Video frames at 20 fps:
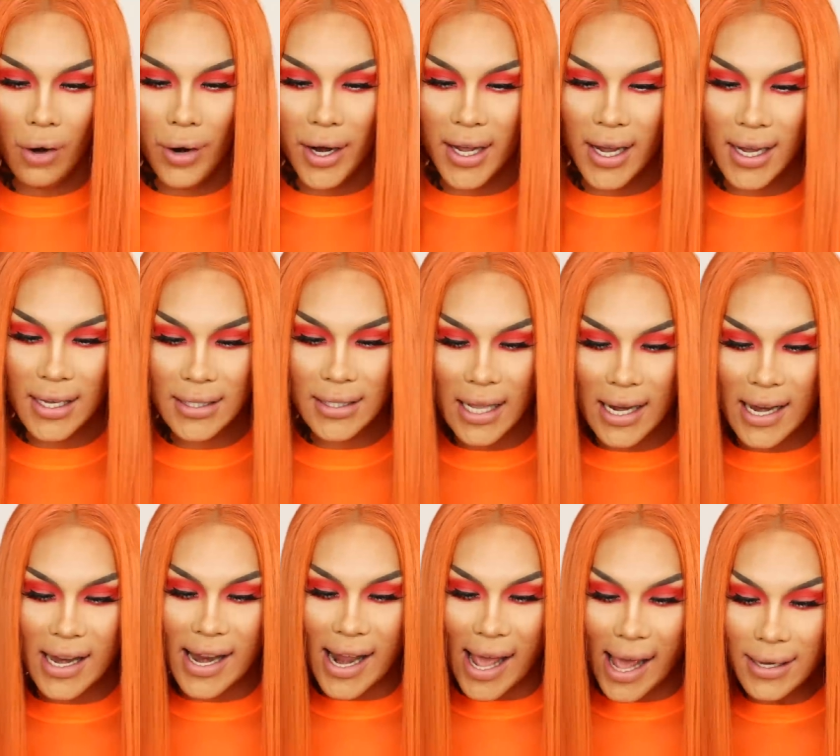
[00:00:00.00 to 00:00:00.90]
Alrighty guys,
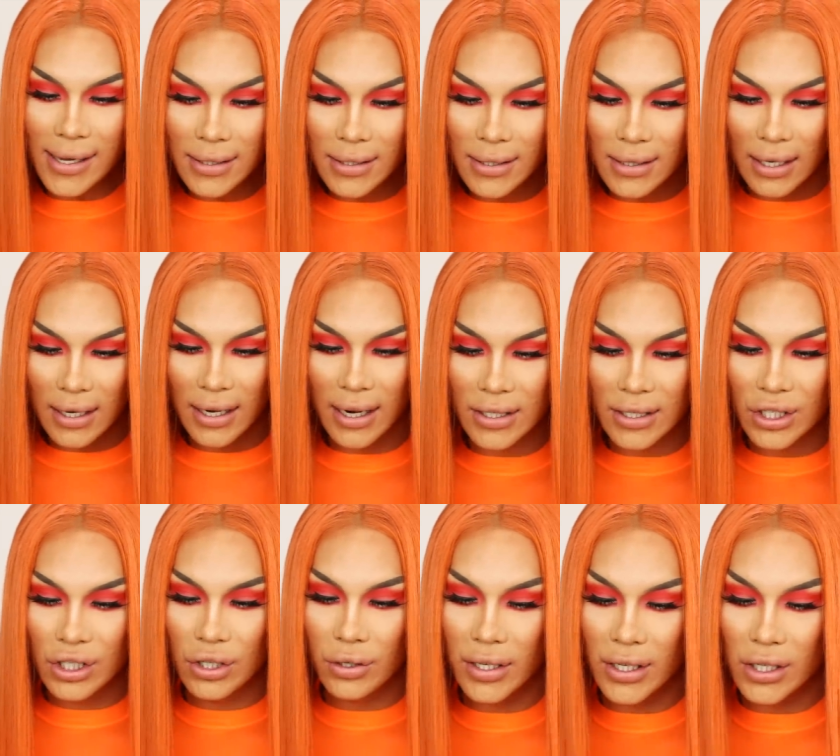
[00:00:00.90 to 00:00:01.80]
next, let's
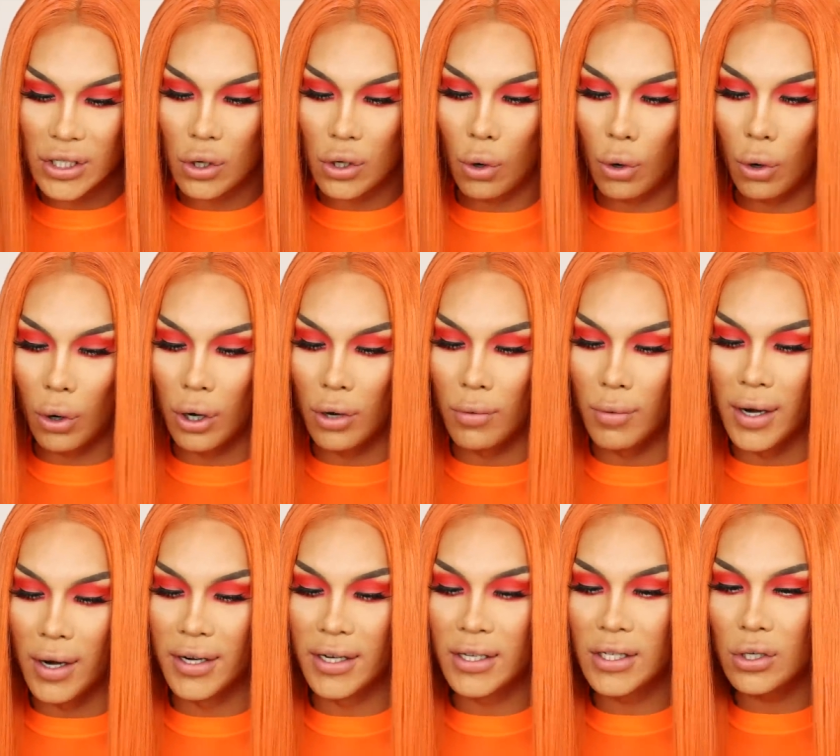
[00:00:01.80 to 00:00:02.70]
do this coral
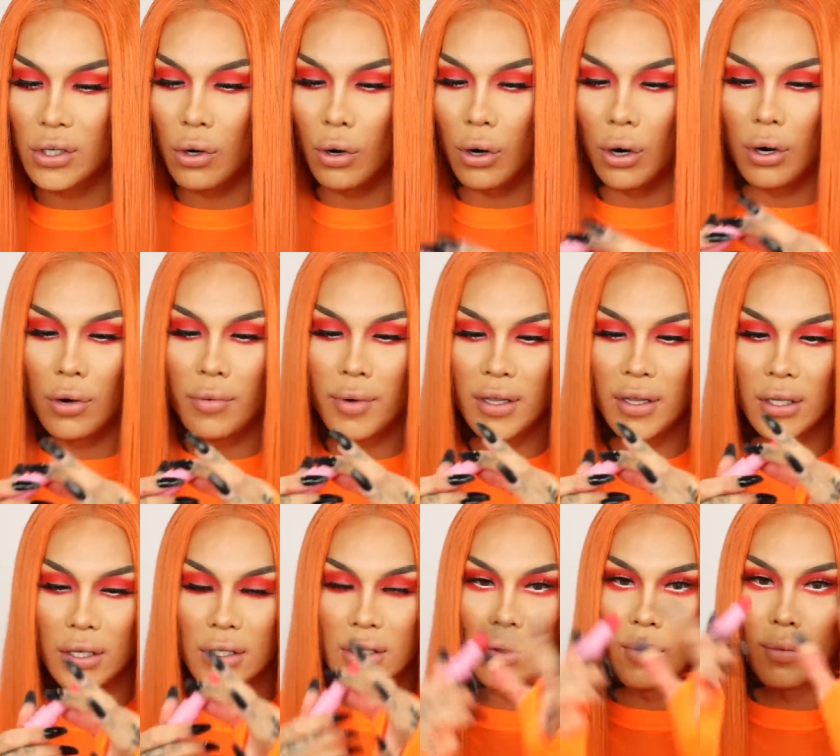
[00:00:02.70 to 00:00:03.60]
one. This coral one
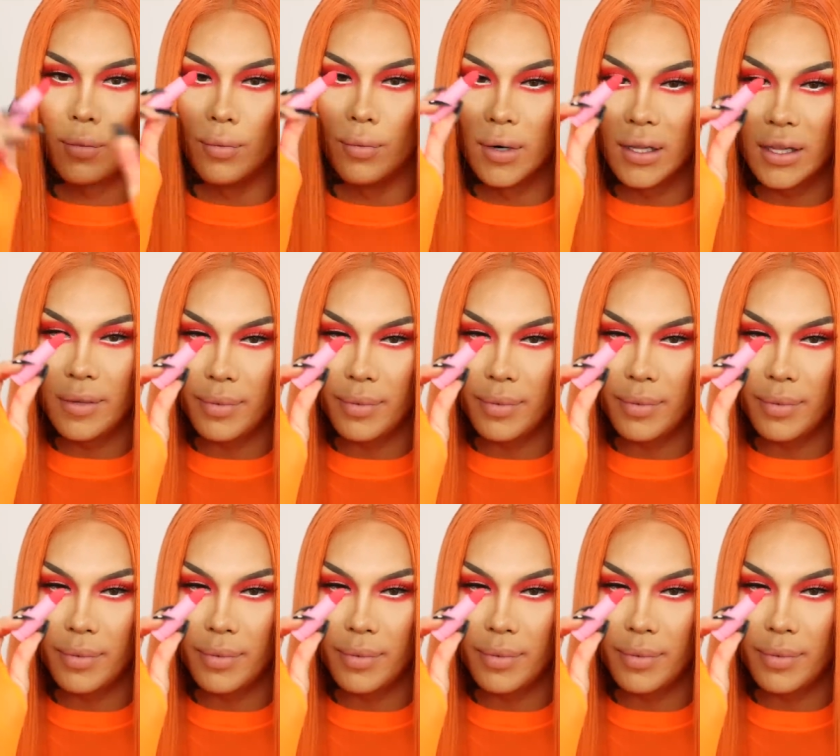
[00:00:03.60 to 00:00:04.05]
looks really